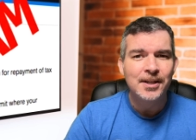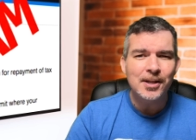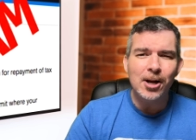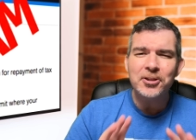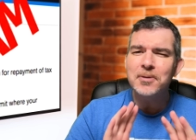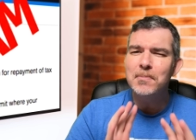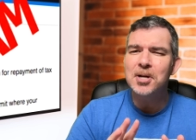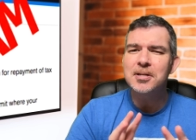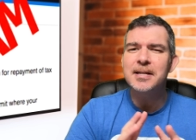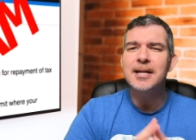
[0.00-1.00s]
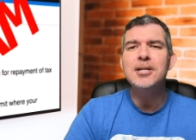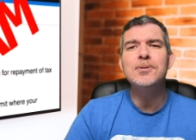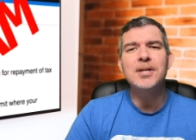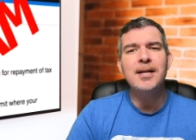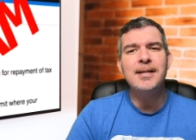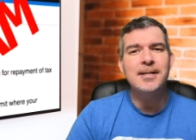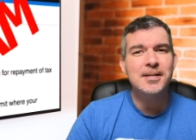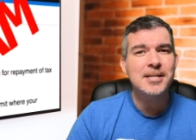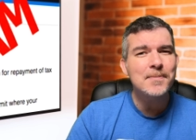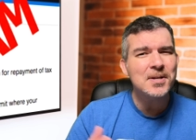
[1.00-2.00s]
They're like the modern day Houdinis,
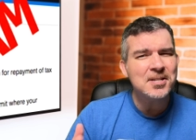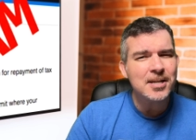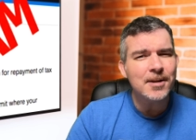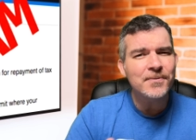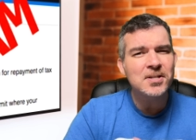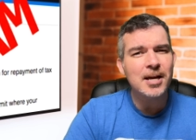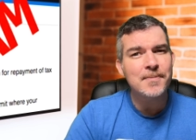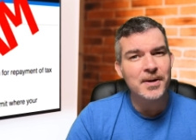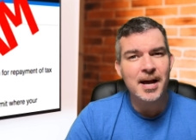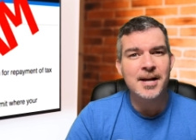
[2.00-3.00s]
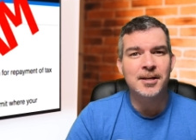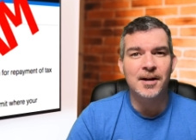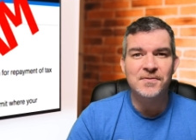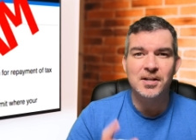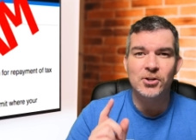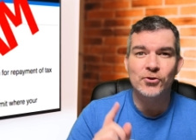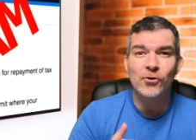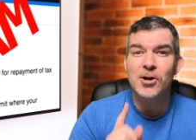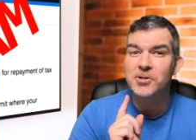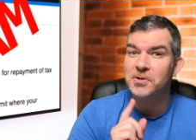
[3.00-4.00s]
except instead of escaping handcuffs, they're
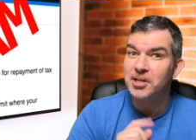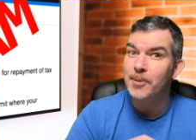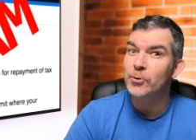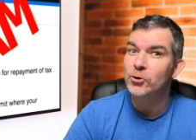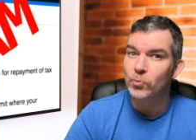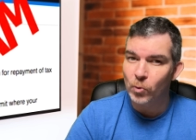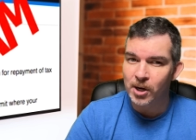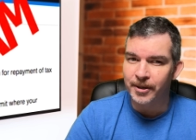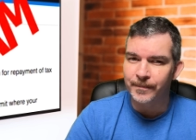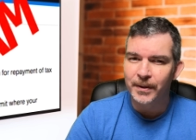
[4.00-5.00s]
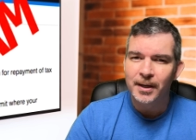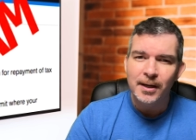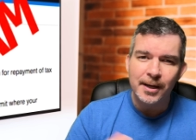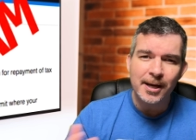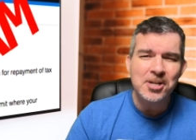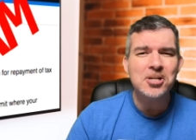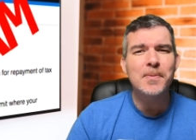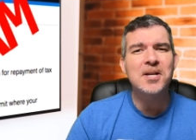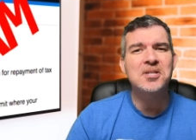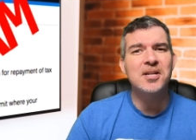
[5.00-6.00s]
trying to escape with your wallet and
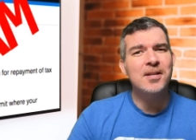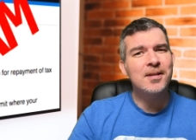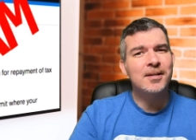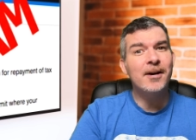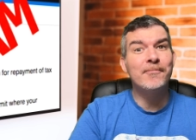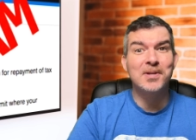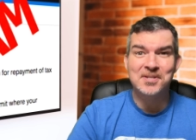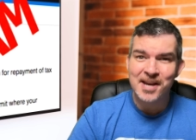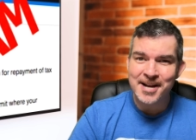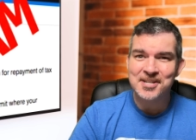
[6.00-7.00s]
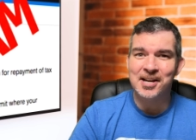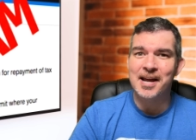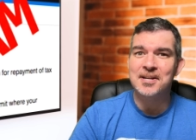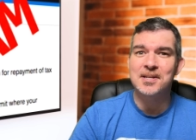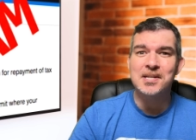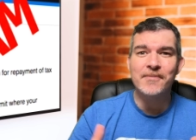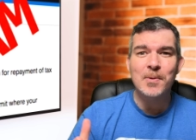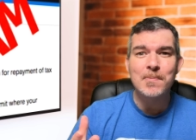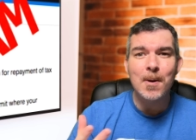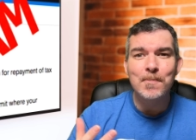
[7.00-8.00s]
HMRC the government tax collectors have
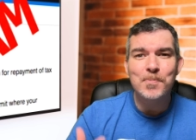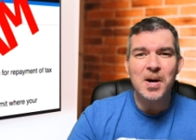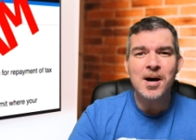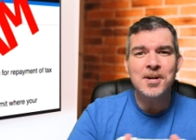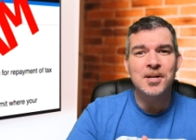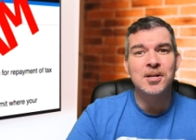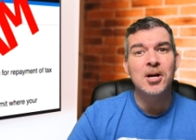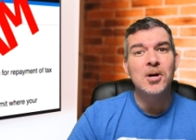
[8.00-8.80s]
been bombarded